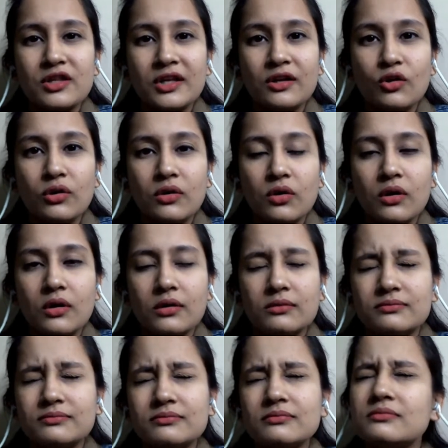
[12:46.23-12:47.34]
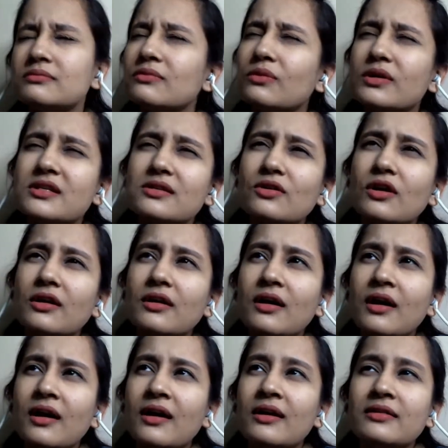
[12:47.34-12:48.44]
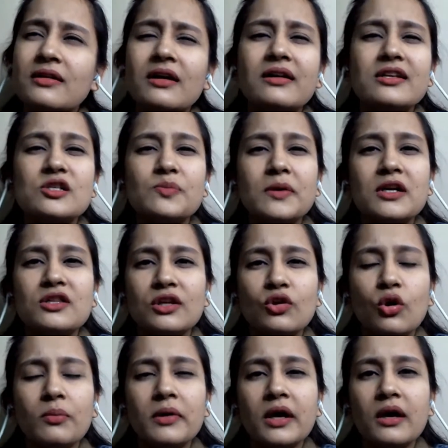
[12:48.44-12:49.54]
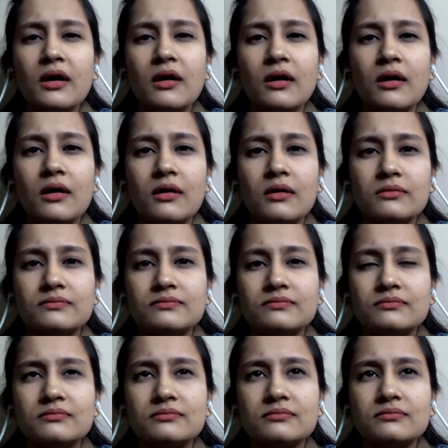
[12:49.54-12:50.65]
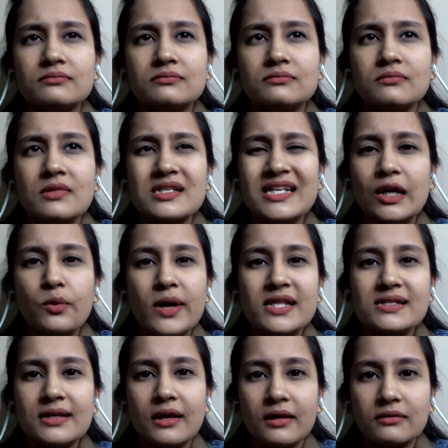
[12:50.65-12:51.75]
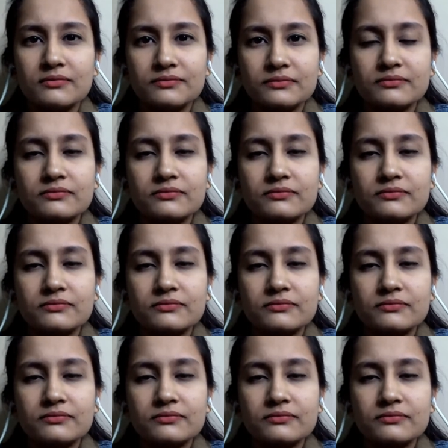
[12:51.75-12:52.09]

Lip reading: gene, what is it called? The CRISPR genomic sequencing.